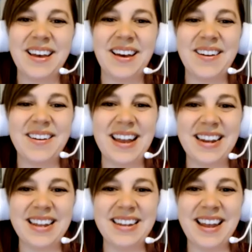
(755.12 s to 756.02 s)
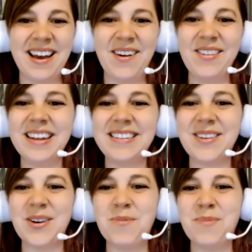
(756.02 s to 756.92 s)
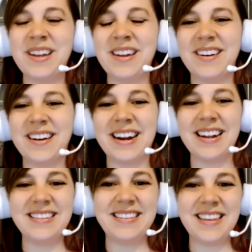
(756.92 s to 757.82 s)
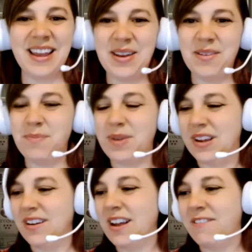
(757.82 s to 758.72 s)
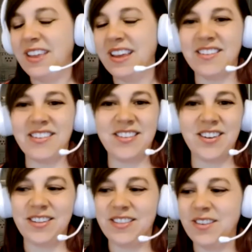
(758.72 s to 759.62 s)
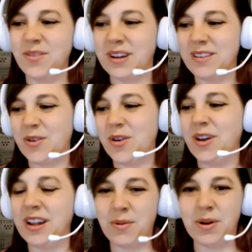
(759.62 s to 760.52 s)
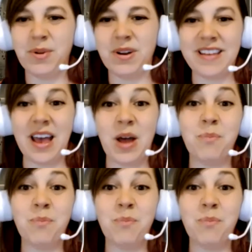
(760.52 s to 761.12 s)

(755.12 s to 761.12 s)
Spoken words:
All right, and now let's open our second beer. I feel like I just started this one. It's so good. I don't want to put it down,